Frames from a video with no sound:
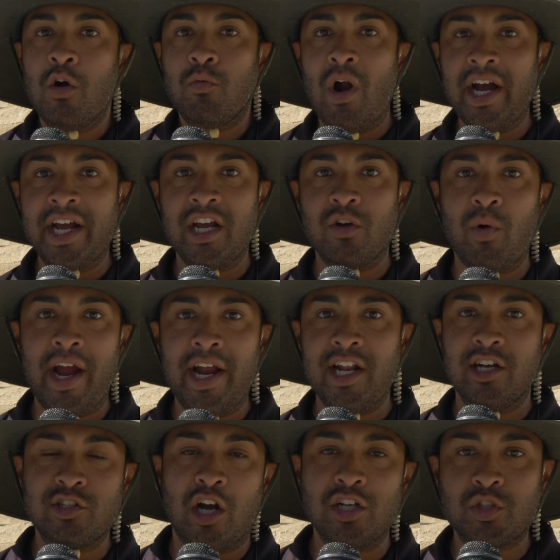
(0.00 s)
Rugged
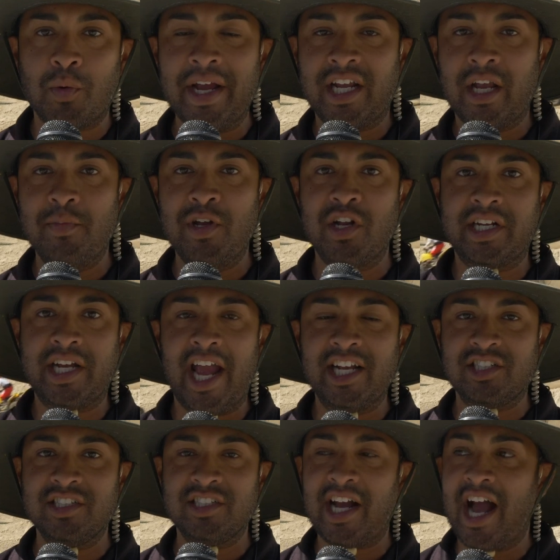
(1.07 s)
Radios, Ultra
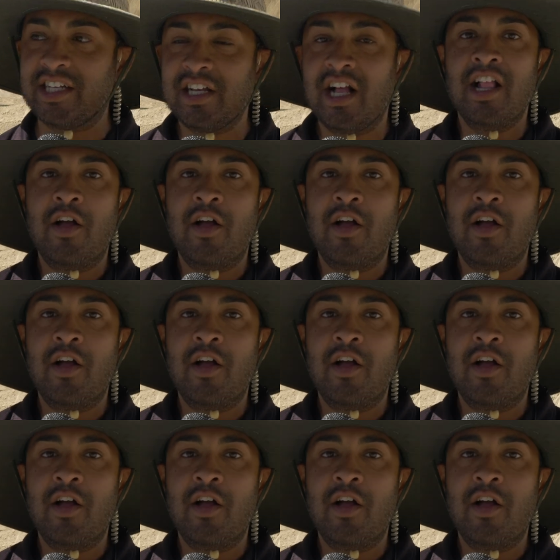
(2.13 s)
Communications, guys.